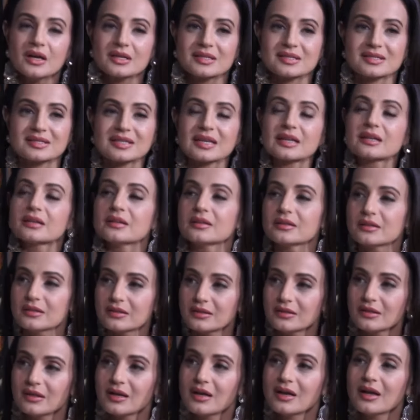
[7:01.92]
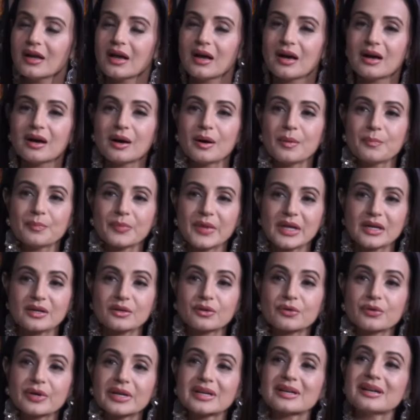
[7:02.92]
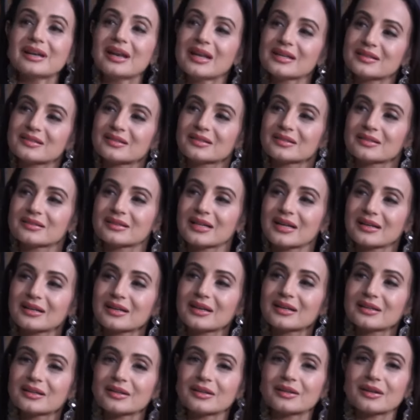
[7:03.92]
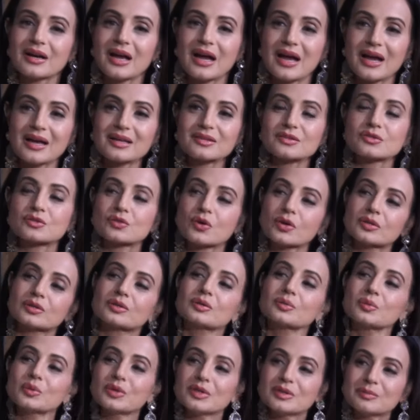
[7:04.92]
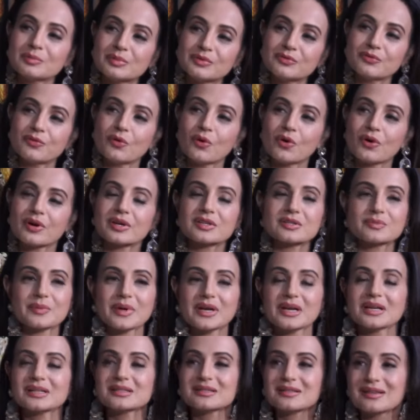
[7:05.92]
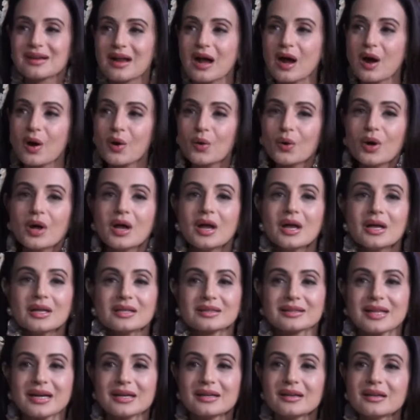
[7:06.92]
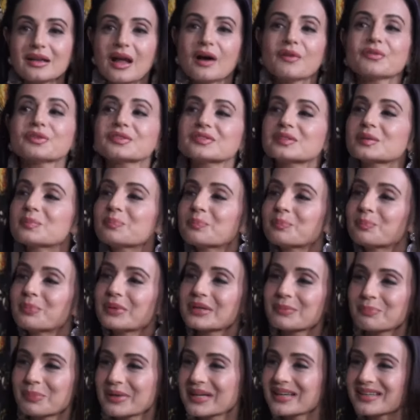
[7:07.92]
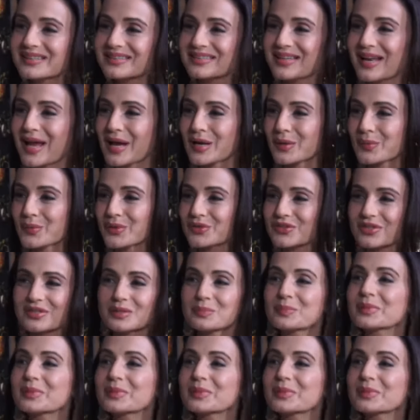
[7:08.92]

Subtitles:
signal. And a great lesson that Gadar has taught the world before as well as now, that love is the biggest language and